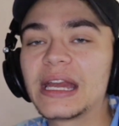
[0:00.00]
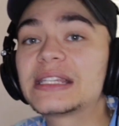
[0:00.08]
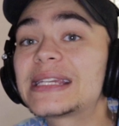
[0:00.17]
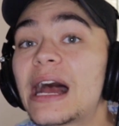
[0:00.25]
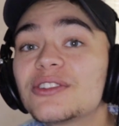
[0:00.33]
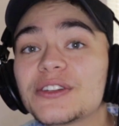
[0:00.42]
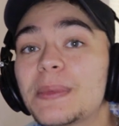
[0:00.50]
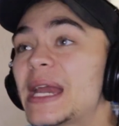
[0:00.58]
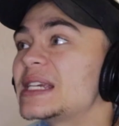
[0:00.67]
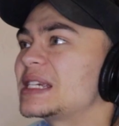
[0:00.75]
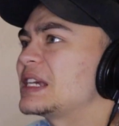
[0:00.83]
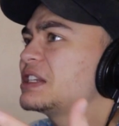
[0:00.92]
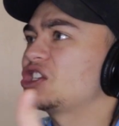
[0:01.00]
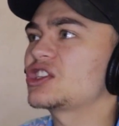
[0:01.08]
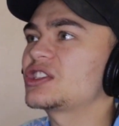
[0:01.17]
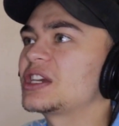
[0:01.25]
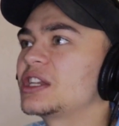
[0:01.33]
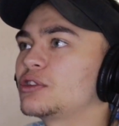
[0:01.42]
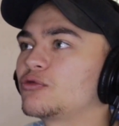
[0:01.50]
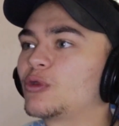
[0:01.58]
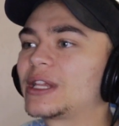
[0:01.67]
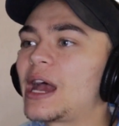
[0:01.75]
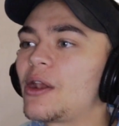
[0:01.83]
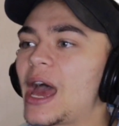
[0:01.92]
It sounds amazing just
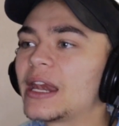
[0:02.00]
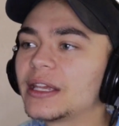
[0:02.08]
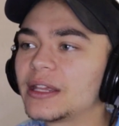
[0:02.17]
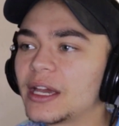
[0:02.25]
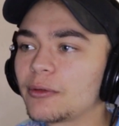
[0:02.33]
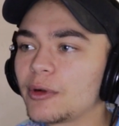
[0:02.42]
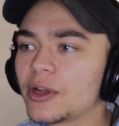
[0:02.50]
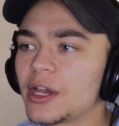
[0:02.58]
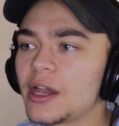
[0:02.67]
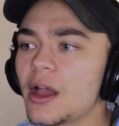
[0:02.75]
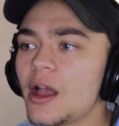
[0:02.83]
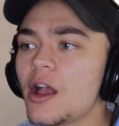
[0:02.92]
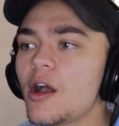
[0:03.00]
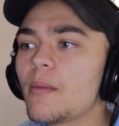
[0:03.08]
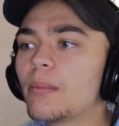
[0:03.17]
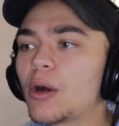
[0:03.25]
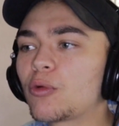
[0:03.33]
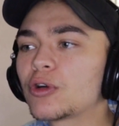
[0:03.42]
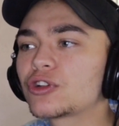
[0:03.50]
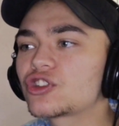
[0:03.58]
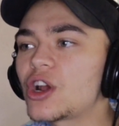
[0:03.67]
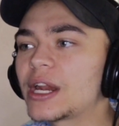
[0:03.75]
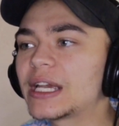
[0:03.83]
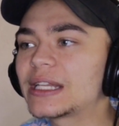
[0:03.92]
without anything really, but we're
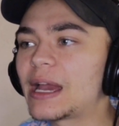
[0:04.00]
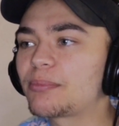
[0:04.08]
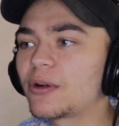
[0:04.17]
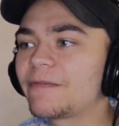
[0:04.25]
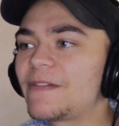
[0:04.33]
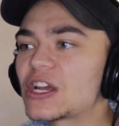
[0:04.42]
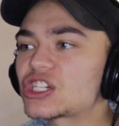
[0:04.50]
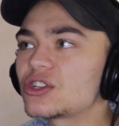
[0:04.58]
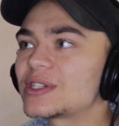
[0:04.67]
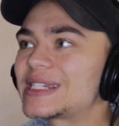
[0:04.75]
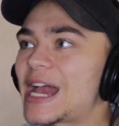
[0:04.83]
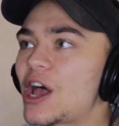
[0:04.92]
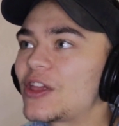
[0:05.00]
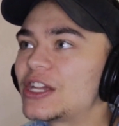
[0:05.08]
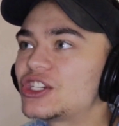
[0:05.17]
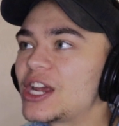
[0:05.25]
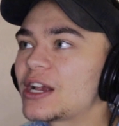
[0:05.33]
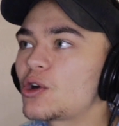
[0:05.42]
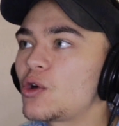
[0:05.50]
trying to get that professional sound that J.